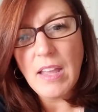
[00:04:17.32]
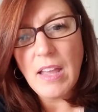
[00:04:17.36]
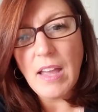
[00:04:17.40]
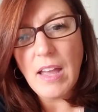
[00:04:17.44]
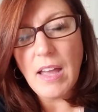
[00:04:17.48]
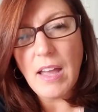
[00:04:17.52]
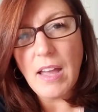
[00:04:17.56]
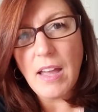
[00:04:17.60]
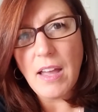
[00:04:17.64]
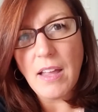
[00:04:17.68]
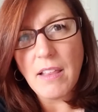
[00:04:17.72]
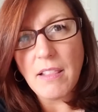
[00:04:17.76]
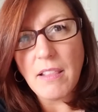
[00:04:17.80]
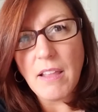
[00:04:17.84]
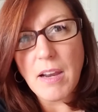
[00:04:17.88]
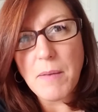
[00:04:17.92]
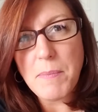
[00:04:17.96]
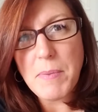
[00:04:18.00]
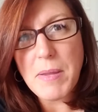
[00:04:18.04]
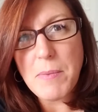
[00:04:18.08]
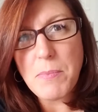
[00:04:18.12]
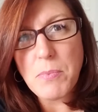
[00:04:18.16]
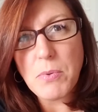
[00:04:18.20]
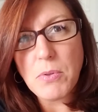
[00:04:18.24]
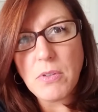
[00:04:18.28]
A lot of
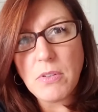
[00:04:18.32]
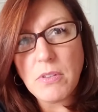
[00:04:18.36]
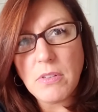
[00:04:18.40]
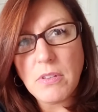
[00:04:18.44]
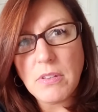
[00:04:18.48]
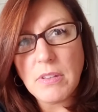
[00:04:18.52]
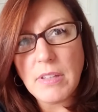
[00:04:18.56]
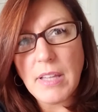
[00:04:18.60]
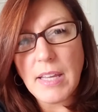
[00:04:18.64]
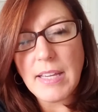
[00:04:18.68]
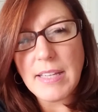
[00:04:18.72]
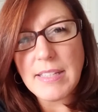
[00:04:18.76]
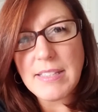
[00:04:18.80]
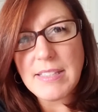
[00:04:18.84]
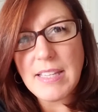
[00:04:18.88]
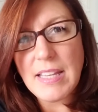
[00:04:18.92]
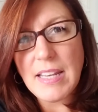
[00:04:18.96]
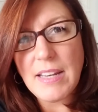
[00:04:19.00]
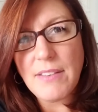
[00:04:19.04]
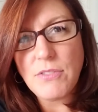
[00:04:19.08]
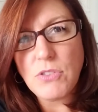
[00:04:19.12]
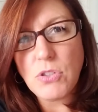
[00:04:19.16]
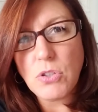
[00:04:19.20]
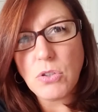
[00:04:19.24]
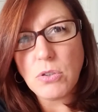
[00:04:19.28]
people, like I said,
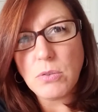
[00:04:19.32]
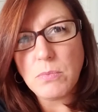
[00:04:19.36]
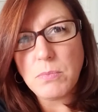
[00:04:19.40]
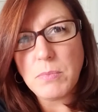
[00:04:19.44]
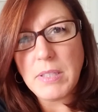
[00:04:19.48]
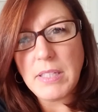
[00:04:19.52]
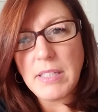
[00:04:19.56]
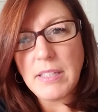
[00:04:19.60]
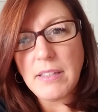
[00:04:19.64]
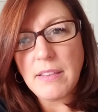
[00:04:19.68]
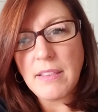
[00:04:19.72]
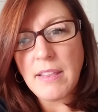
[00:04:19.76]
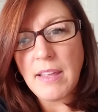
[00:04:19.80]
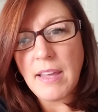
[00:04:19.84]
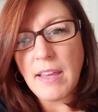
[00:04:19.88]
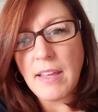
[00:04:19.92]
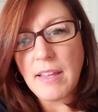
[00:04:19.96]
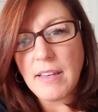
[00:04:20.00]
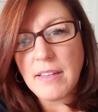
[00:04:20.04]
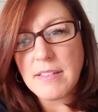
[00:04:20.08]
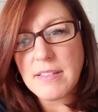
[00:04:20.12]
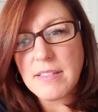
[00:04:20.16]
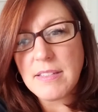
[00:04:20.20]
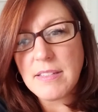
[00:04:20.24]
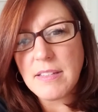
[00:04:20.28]
have told me
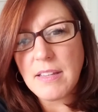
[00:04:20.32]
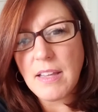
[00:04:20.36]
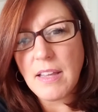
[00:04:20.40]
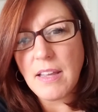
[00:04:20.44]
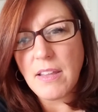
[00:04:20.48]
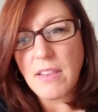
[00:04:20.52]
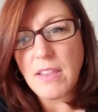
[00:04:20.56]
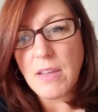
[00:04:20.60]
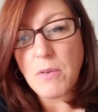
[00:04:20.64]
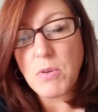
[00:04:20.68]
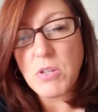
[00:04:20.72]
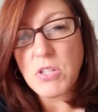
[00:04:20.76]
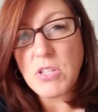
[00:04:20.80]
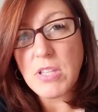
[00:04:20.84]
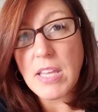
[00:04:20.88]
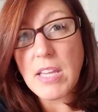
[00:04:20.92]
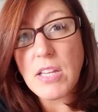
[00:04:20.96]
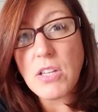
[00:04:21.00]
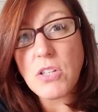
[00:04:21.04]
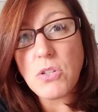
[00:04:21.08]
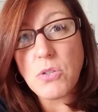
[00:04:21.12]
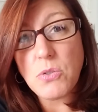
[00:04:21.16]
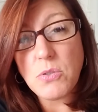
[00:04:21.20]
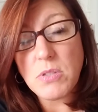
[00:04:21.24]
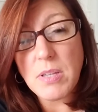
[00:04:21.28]
that they wish they
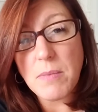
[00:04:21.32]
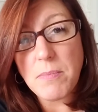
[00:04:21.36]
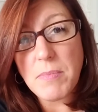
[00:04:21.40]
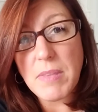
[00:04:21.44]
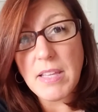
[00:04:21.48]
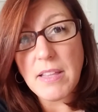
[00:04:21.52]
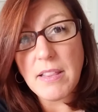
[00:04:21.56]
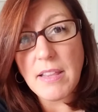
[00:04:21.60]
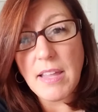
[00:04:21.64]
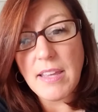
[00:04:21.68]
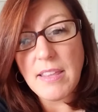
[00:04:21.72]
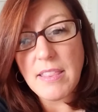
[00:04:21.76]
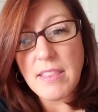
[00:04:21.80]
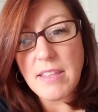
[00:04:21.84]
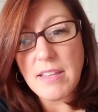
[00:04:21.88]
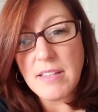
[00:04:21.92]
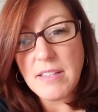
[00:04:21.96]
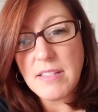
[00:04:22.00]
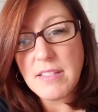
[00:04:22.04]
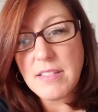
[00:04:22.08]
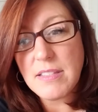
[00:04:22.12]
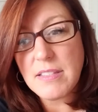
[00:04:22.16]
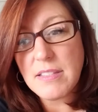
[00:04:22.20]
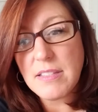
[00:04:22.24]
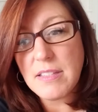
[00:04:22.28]
could do something like
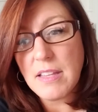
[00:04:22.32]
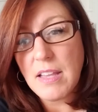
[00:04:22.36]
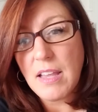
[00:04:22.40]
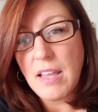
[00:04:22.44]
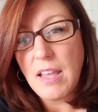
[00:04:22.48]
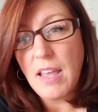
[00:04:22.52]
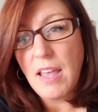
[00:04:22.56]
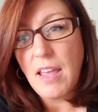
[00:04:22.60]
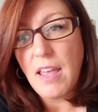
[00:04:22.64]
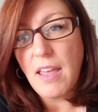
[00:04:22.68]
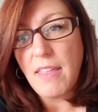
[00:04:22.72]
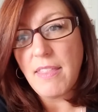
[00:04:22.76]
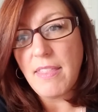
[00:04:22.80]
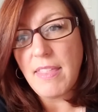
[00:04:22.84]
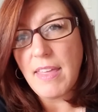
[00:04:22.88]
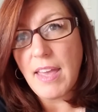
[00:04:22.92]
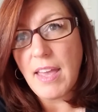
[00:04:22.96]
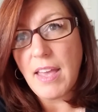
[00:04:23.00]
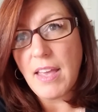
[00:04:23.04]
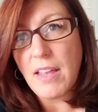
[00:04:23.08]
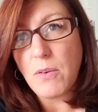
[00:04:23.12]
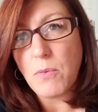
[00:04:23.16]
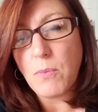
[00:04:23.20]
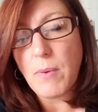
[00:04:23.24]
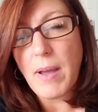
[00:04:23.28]
this,
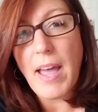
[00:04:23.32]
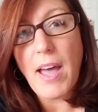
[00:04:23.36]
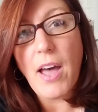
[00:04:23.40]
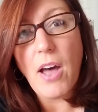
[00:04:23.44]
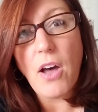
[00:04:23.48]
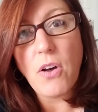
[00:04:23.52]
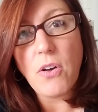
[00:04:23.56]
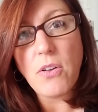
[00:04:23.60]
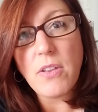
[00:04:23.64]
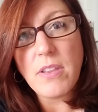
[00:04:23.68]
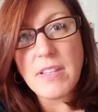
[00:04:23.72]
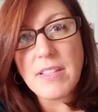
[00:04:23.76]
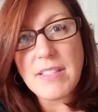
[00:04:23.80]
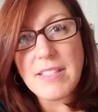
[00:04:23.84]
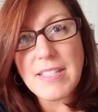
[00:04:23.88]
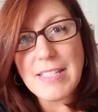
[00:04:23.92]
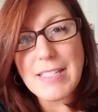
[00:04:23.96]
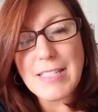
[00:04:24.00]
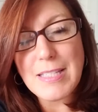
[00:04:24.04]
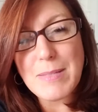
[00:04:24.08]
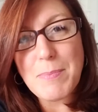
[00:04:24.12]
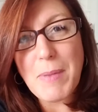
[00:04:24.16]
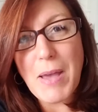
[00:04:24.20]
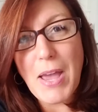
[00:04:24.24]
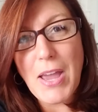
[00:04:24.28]
that, wow, it's
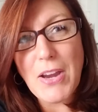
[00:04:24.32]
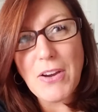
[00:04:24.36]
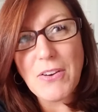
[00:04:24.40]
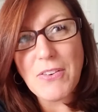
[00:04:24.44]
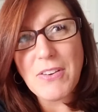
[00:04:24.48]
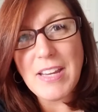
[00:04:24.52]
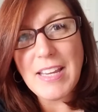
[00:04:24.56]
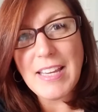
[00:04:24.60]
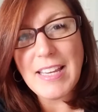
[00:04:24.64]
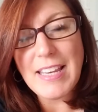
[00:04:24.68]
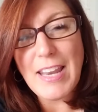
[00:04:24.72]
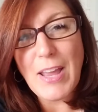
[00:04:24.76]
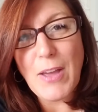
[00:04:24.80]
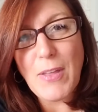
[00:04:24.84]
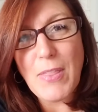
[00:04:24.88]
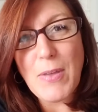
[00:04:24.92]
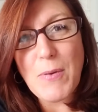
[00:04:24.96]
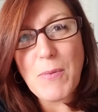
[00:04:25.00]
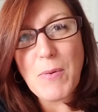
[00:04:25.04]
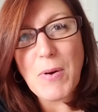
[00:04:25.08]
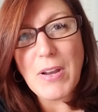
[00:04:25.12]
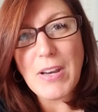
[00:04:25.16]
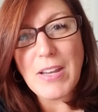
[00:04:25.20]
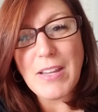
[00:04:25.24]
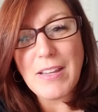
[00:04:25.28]
inspiring, and now they
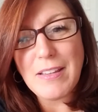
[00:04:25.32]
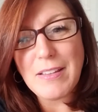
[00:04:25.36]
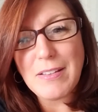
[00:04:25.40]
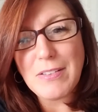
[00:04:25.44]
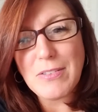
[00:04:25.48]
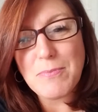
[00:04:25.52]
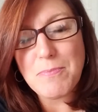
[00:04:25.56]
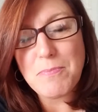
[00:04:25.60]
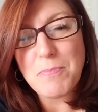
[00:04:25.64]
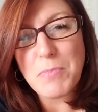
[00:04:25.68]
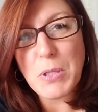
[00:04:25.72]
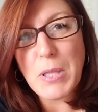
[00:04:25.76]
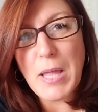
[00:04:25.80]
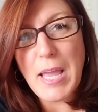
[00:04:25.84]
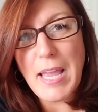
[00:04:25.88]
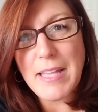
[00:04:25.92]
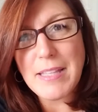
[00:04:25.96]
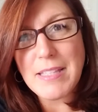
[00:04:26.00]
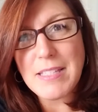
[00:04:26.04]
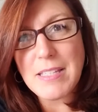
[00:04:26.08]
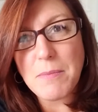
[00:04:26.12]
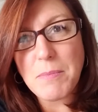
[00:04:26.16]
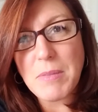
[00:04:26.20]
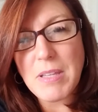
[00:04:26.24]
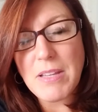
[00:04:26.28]
want to
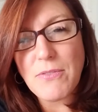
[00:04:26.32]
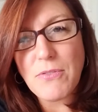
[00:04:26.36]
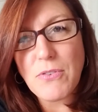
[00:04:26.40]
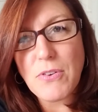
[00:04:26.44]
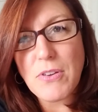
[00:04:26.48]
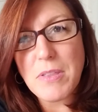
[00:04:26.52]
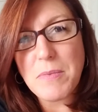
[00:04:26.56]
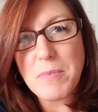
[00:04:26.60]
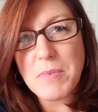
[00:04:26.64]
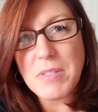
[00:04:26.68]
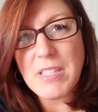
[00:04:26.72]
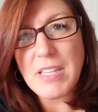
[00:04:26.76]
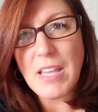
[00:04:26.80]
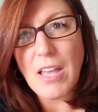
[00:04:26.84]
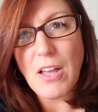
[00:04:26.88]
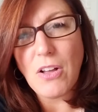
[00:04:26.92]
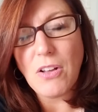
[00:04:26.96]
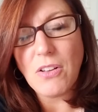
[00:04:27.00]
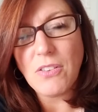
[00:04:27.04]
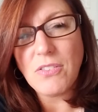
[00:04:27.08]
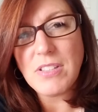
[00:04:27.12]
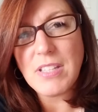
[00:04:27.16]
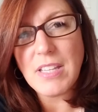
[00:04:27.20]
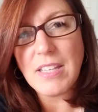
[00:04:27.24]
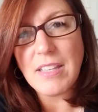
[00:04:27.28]
plan something for
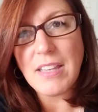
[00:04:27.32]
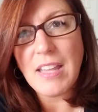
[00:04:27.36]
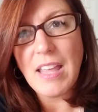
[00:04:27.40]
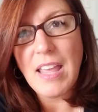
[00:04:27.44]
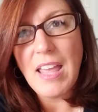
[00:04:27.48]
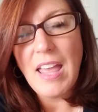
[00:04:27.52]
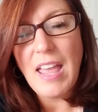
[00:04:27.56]
themselves. And